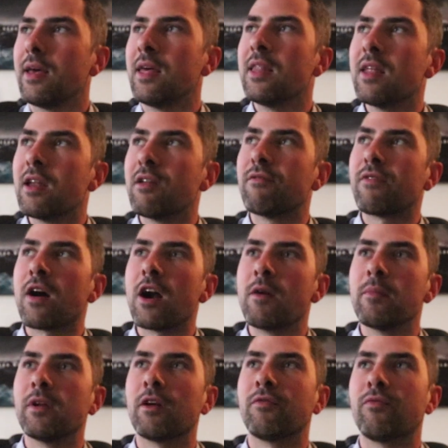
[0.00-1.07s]
in an
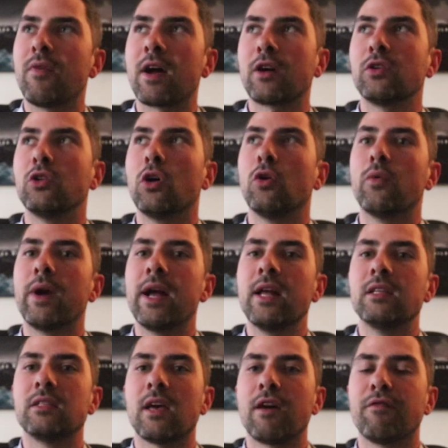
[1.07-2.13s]
environment of record low
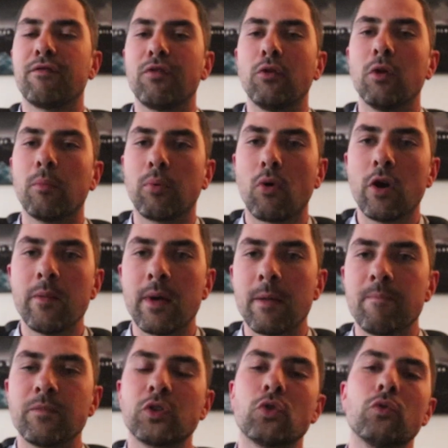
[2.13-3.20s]
rates and full
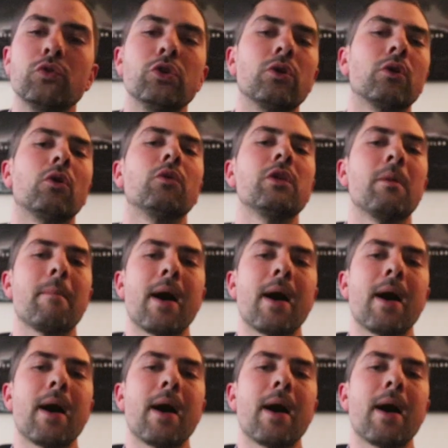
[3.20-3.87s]
employment. So you can only